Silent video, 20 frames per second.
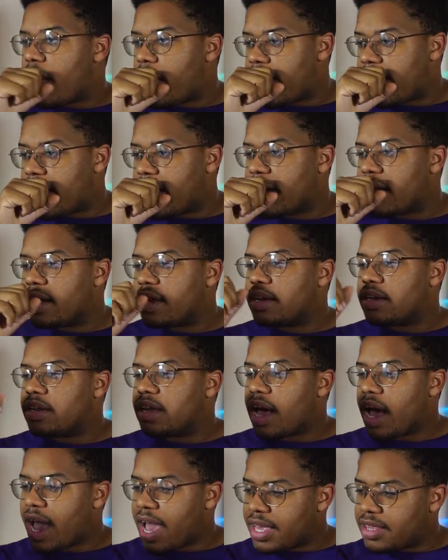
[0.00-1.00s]
And
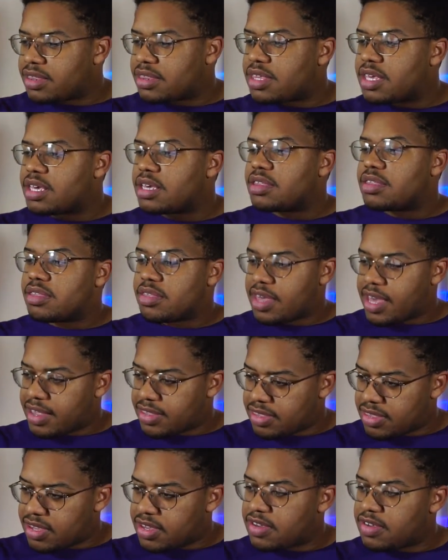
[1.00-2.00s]
I think
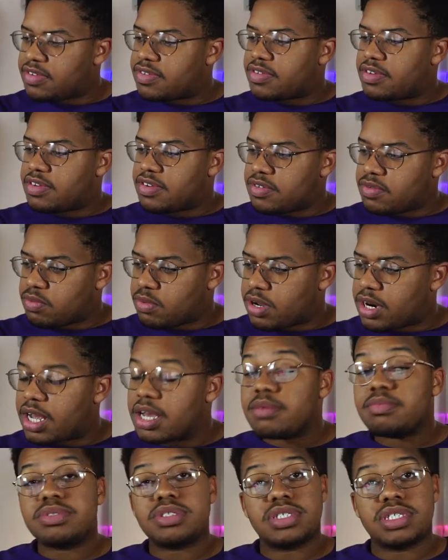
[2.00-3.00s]
that this is what
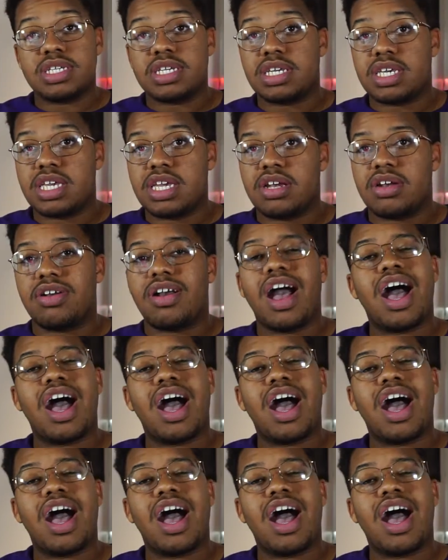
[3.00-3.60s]
I'm seeing here.